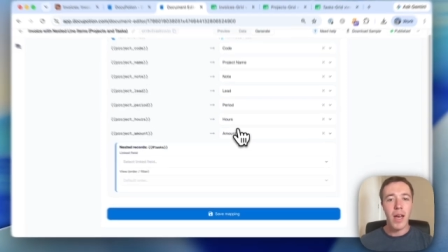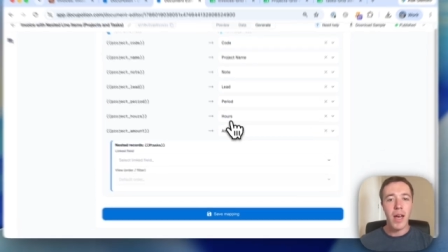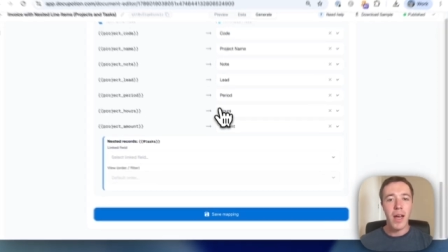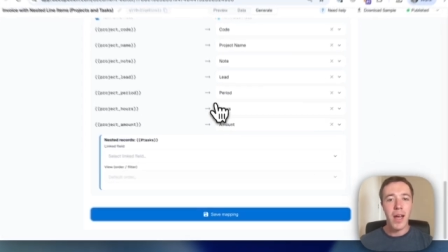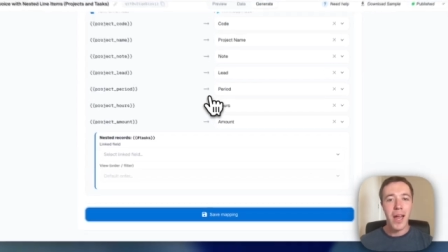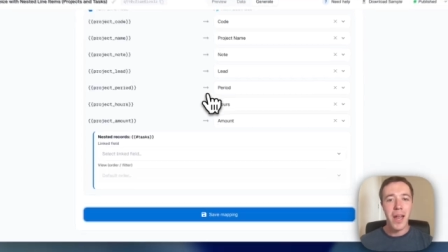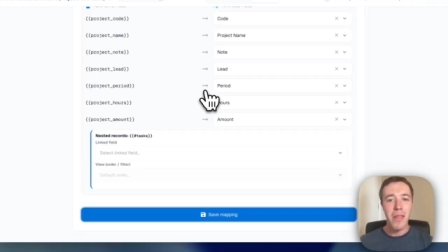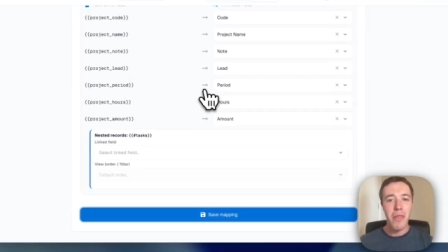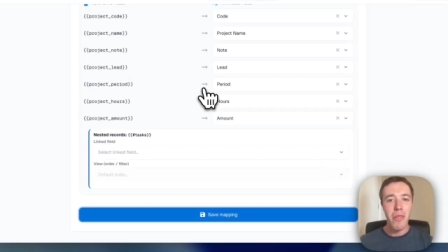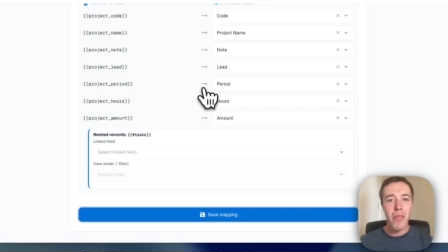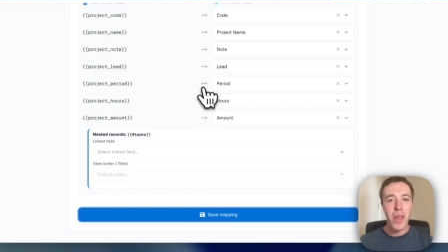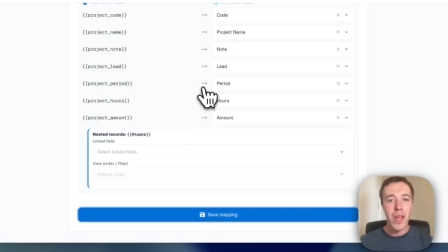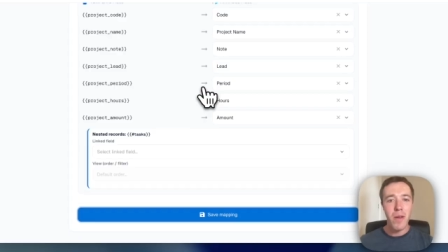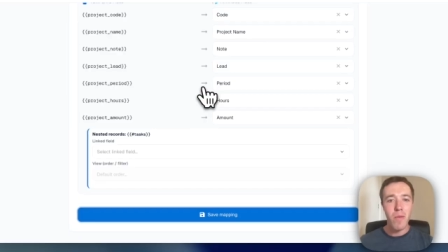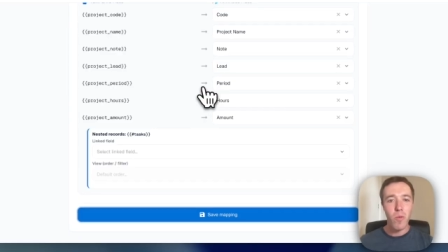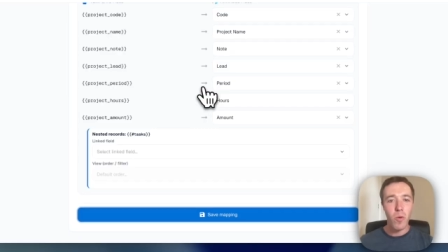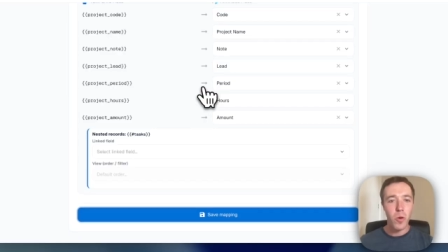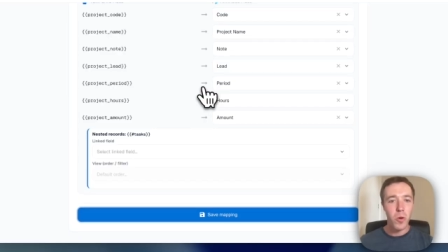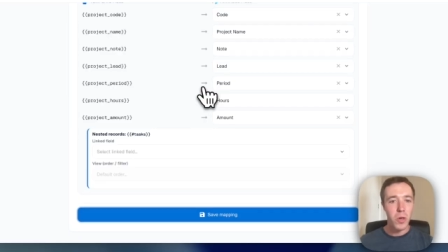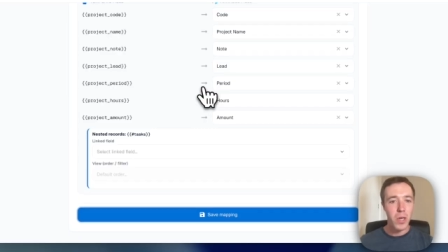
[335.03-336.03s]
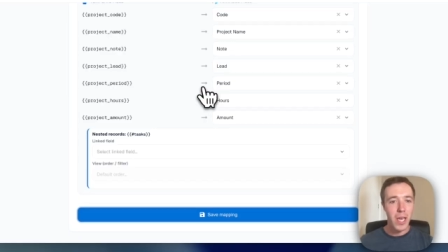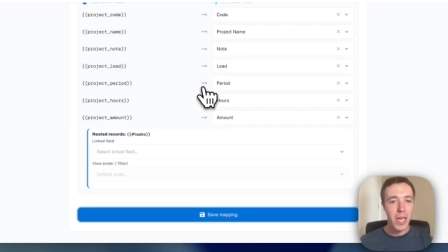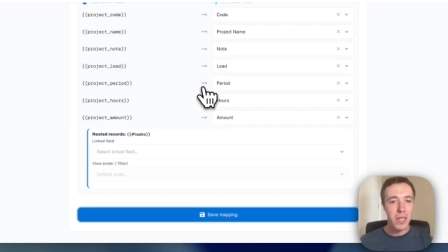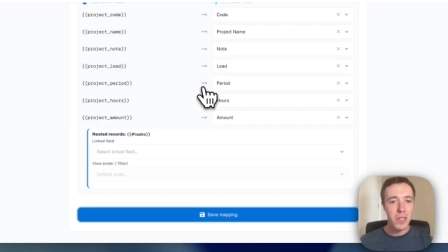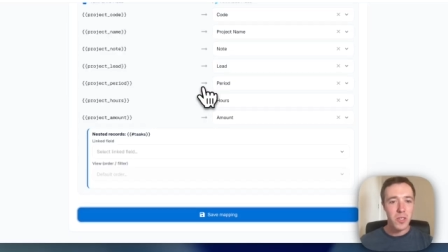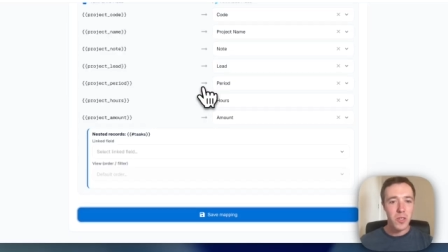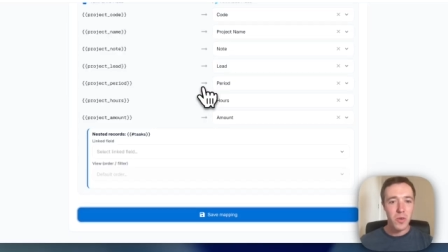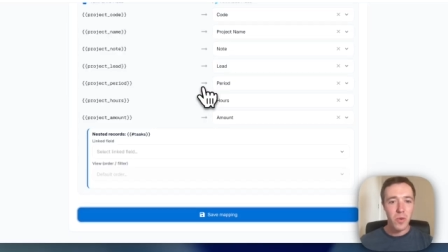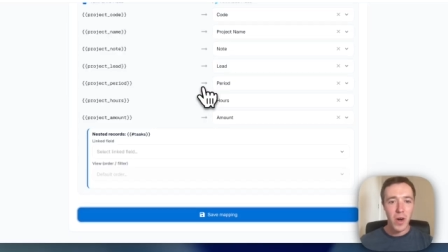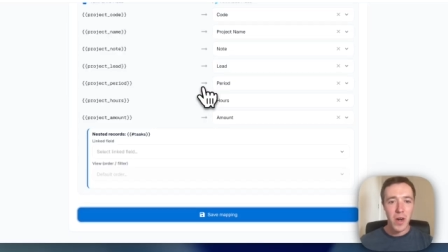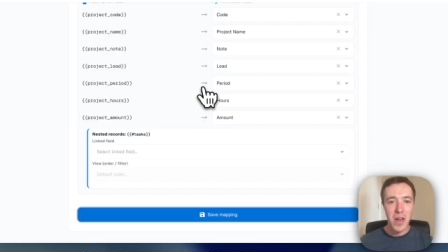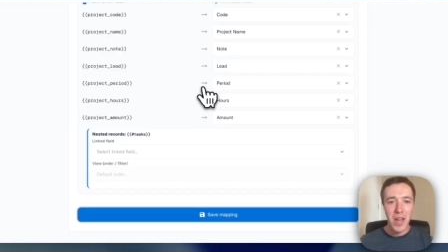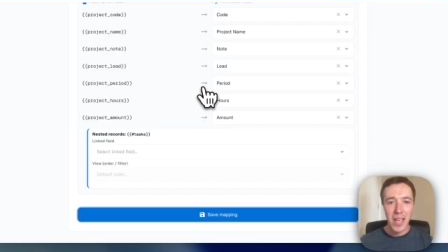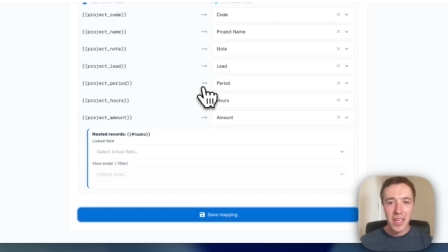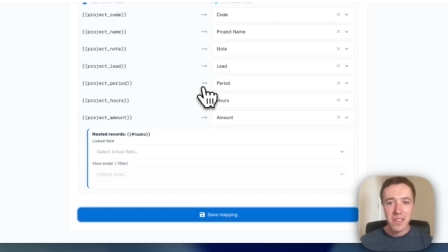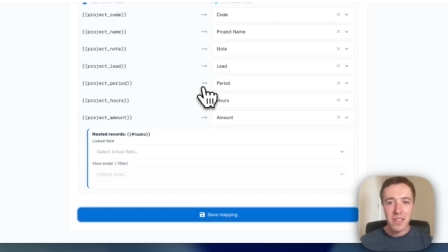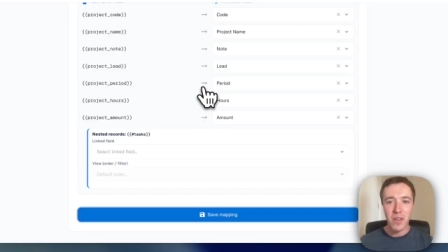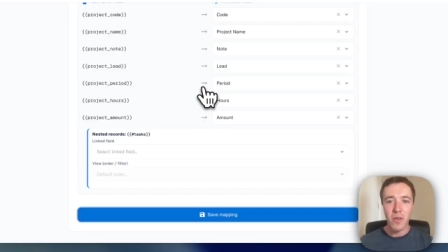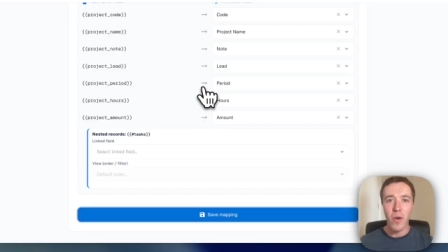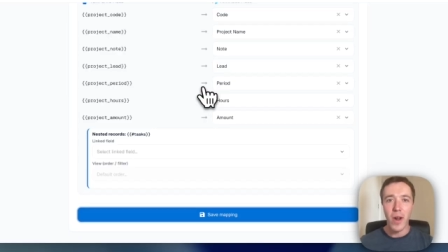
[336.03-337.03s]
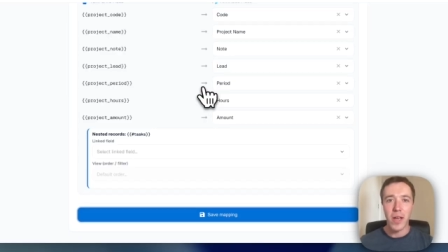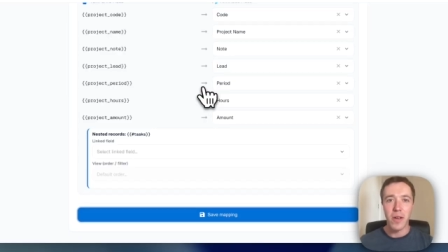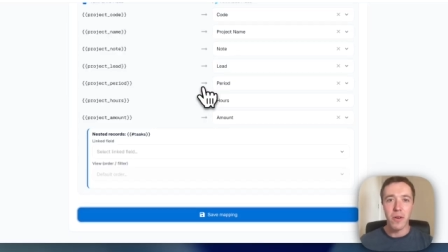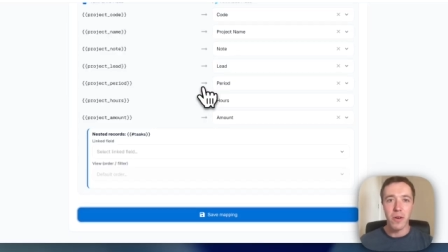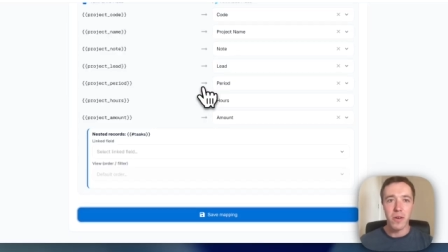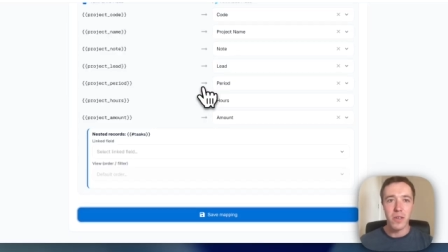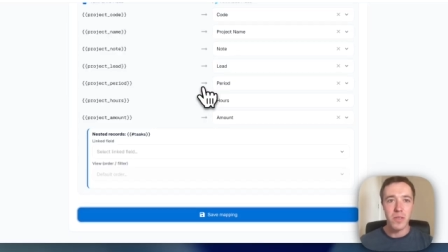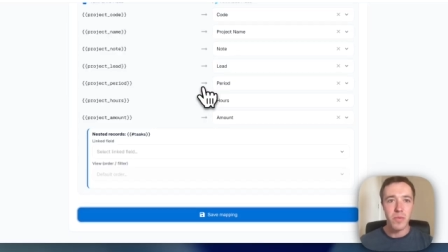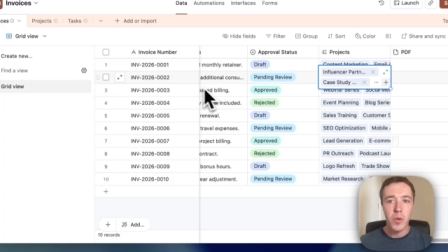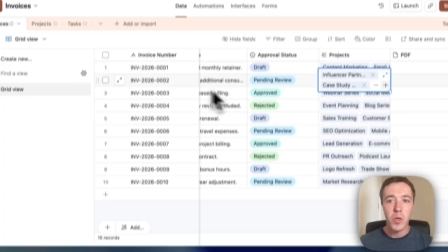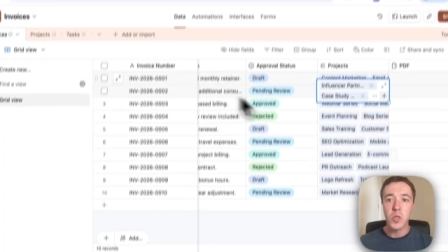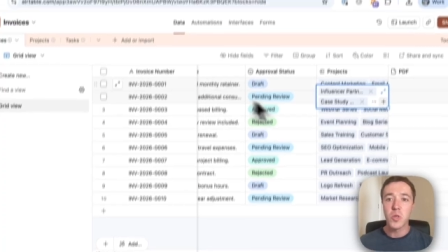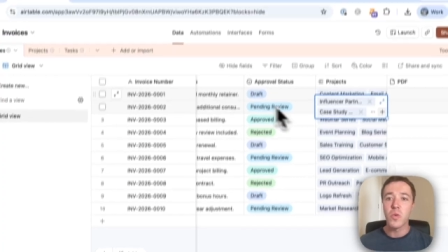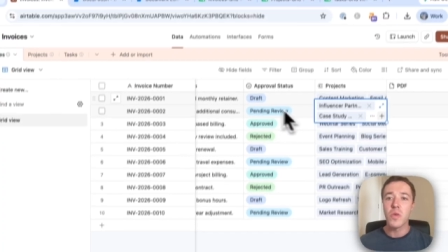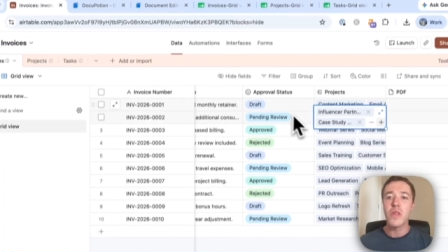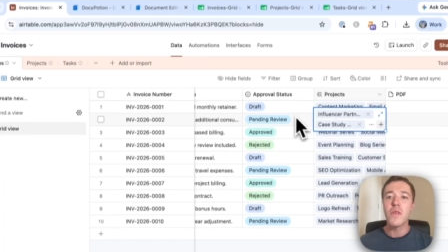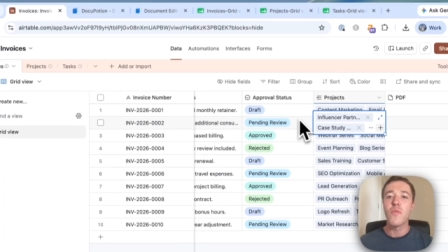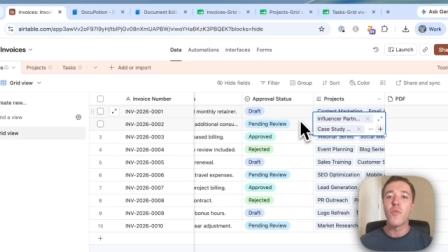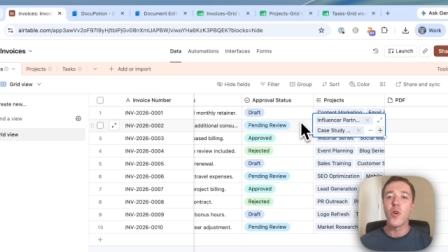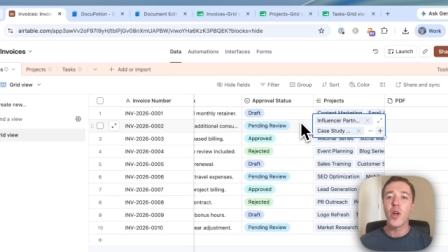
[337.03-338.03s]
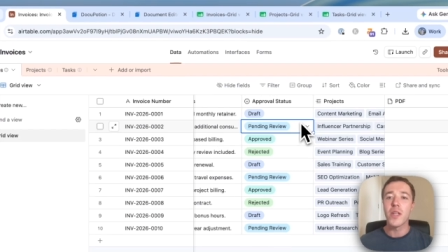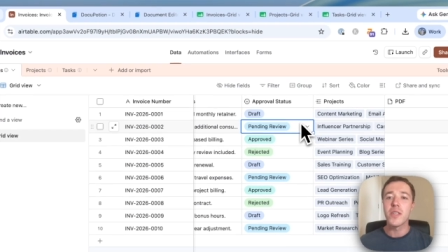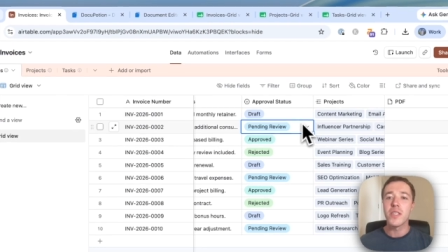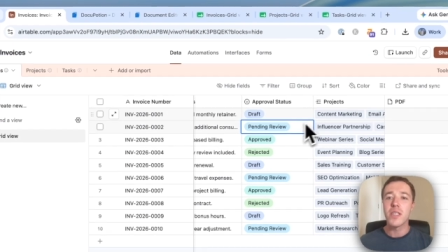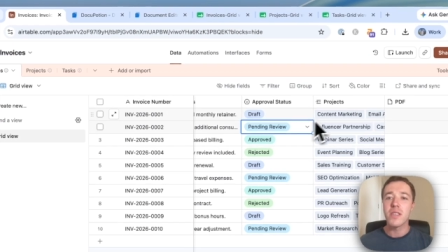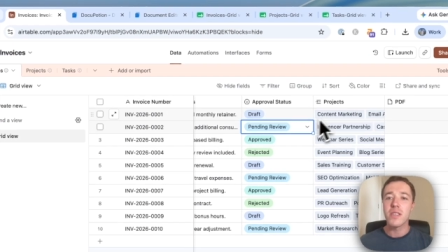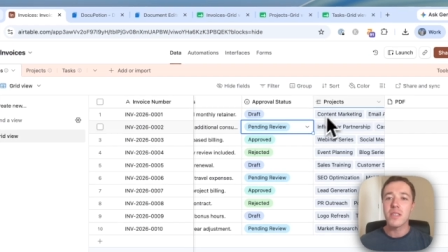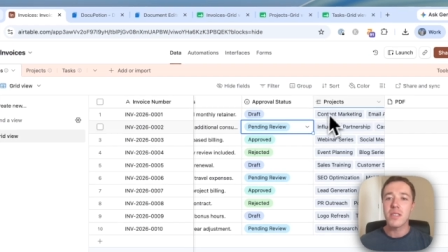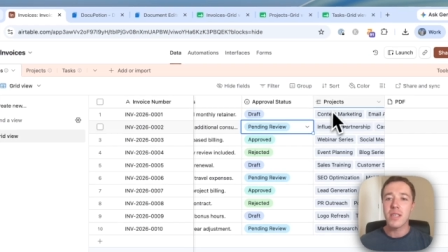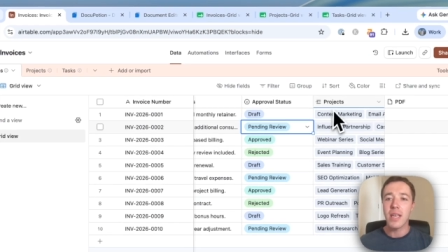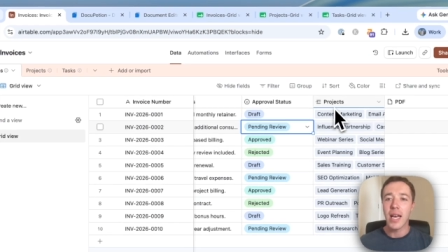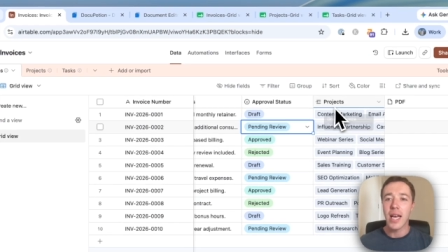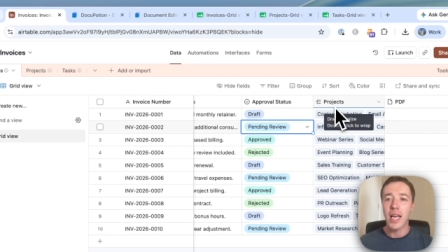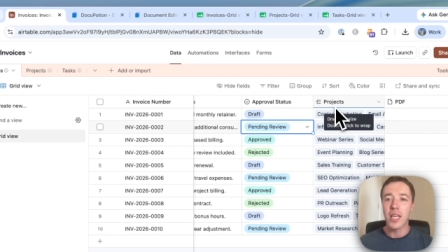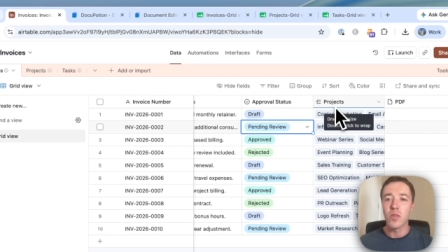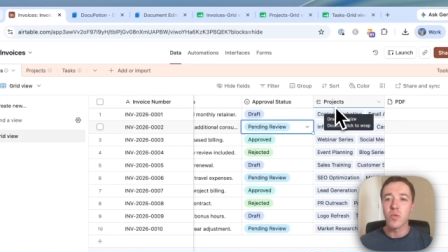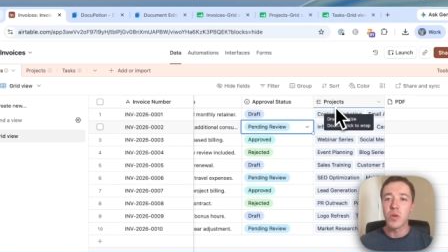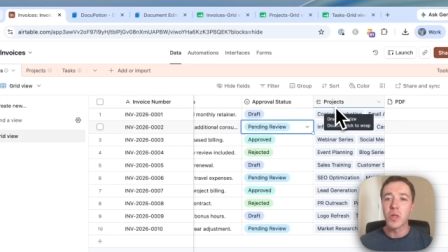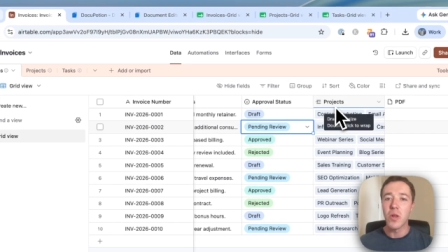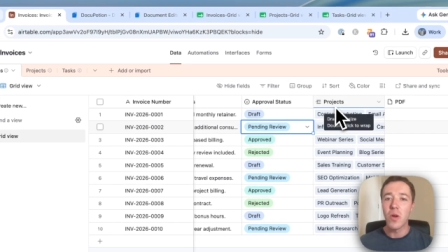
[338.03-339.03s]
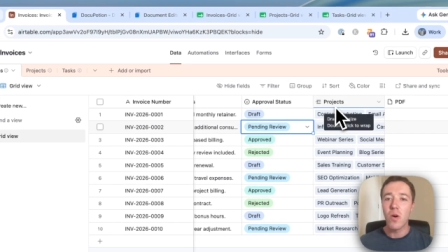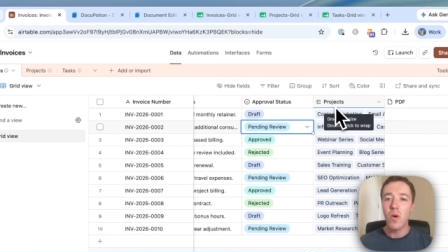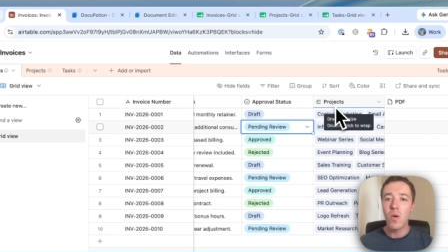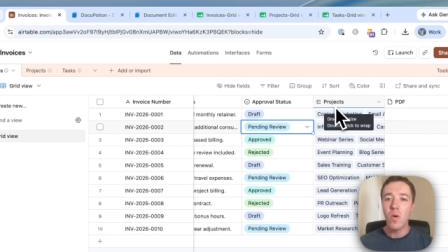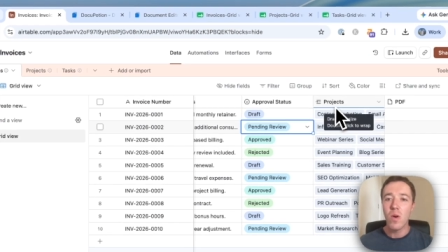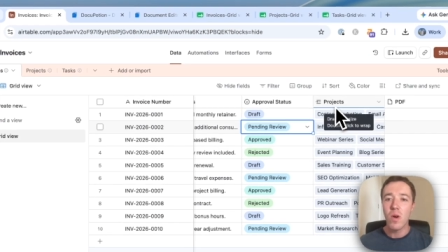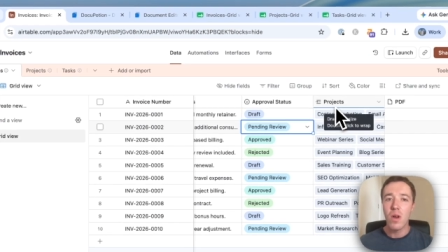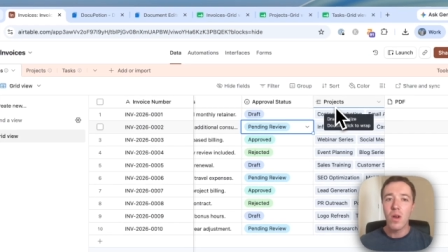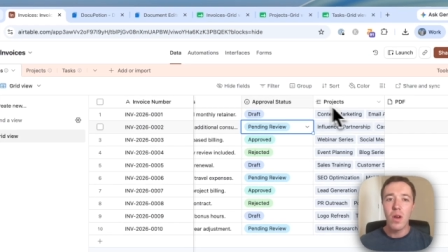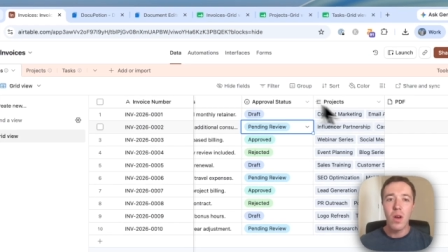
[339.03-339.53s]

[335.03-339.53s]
And then we're going to get to our nested records, because within projects, as we know,